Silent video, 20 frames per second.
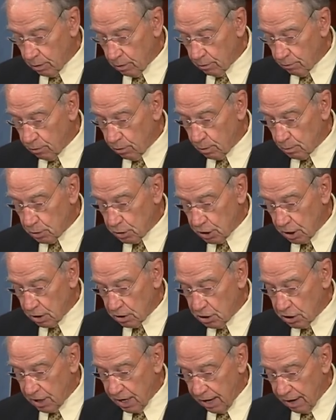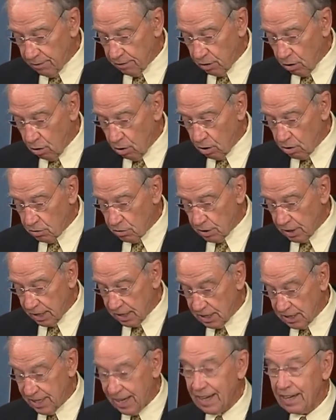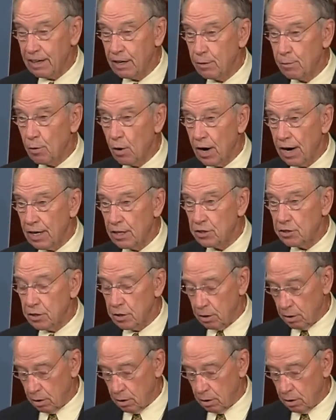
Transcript: from Judge Kavanaugh's executive branch